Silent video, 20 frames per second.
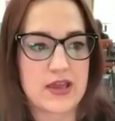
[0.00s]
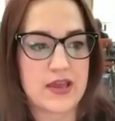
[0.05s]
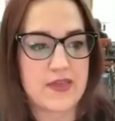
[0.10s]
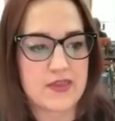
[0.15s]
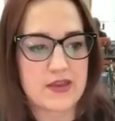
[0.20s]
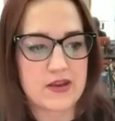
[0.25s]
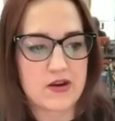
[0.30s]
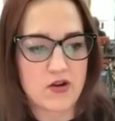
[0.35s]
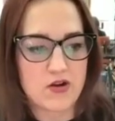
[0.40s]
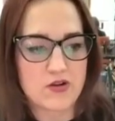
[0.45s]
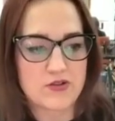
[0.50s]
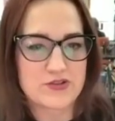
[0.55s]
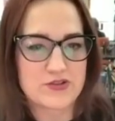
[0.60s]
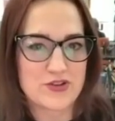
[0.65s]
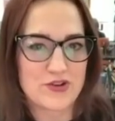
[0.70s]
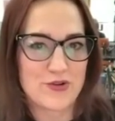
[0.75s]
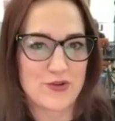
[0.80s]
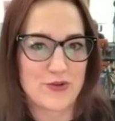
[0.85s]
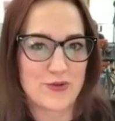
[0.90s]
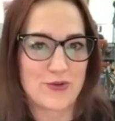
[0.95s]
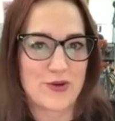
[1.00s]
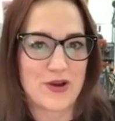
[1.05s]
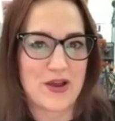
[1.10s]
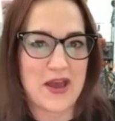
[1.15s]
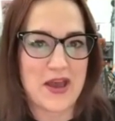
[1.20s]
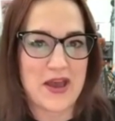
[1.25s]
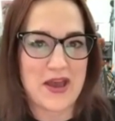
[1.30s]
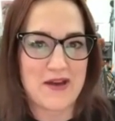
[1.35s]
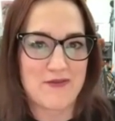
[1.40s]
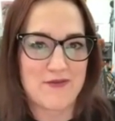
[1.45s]
and then also
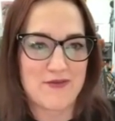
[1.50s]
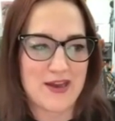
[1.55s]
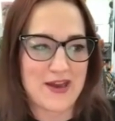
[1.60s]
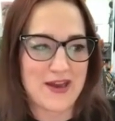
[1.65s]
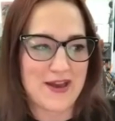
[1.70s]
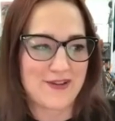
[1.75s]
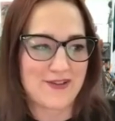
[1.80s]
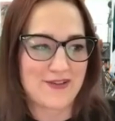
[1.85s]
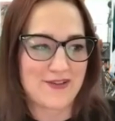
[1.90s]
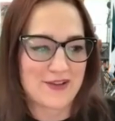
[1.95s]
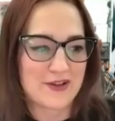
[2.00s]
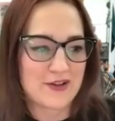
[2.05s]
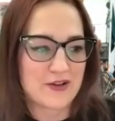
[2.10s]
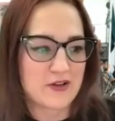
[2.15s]
have that